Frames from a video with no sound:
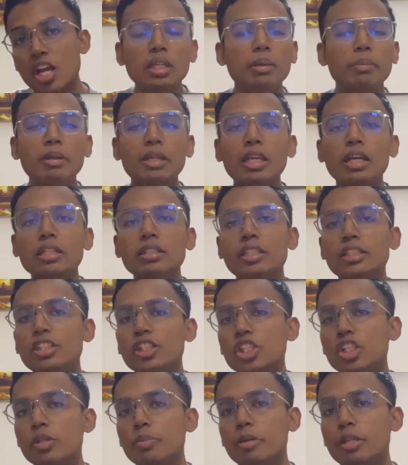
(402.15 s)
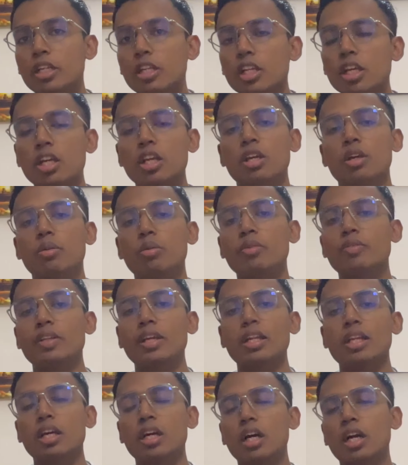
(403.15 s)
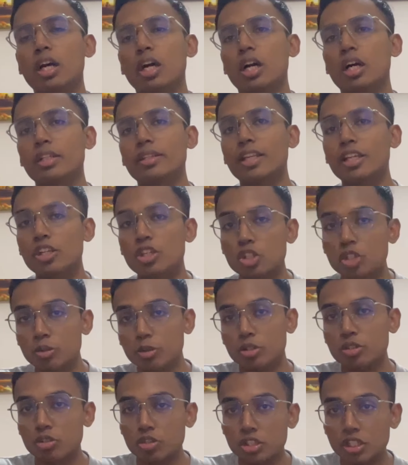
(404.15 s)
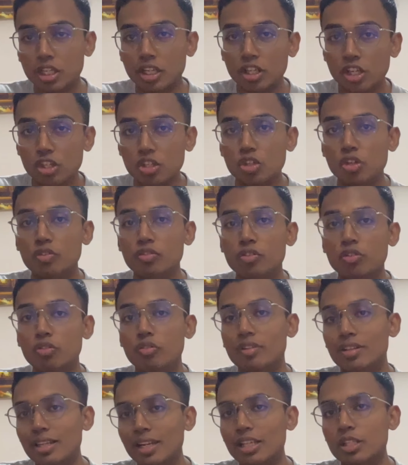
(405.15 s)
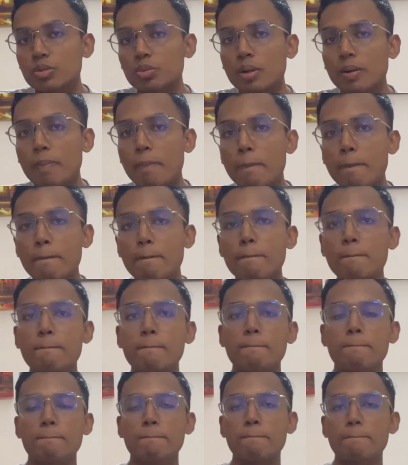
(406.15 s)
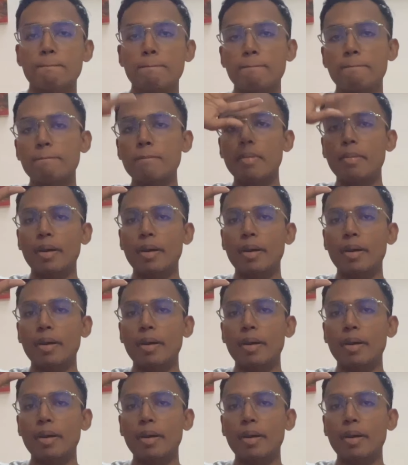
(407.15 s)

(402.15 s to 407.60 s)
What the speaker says: But yeah, that's actually been it with that. Thank you so much for watching, and I'll catch you in the next one.